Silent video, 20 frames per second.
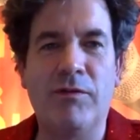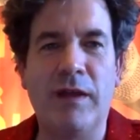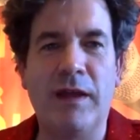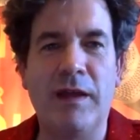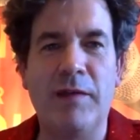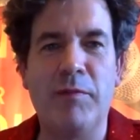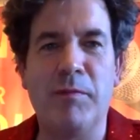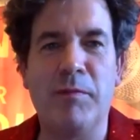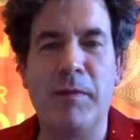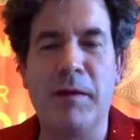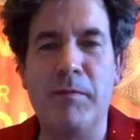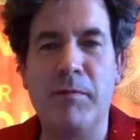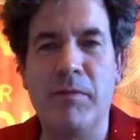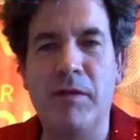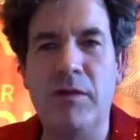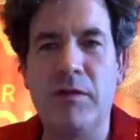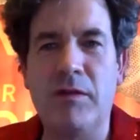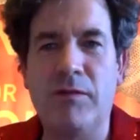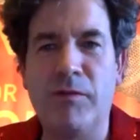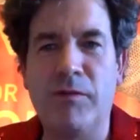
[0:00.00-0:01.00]
Labour
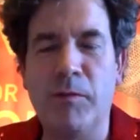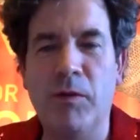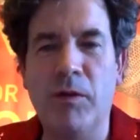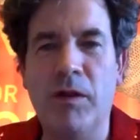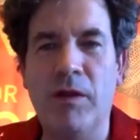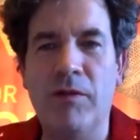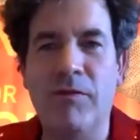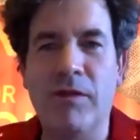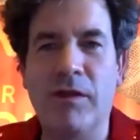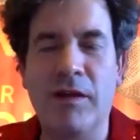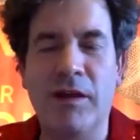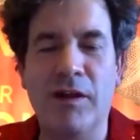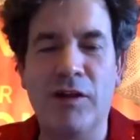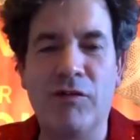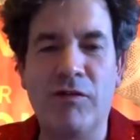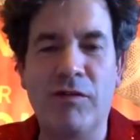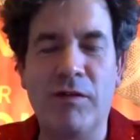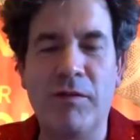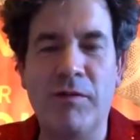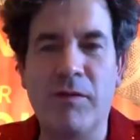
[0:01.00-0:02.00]
members from all over the
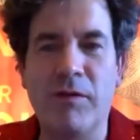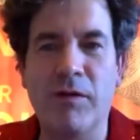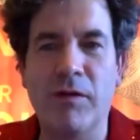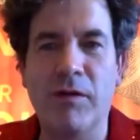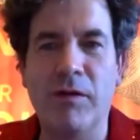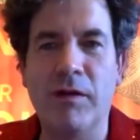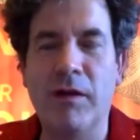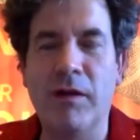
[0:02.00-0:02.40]
country. We've got